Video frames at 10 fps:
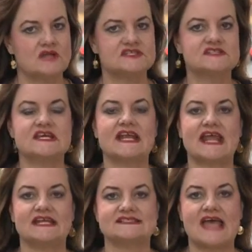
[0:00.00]

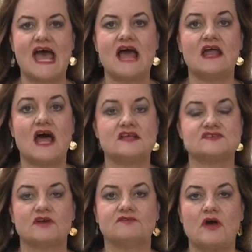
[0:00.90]
Washington and its
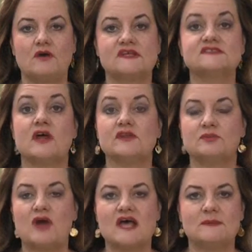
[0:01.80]
allies are focused
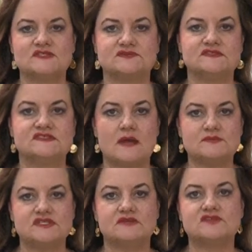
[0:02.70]
on the promised
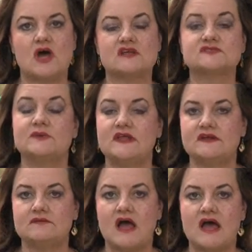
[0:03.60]
resumption of talks
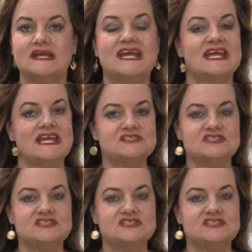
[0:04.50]
with Iran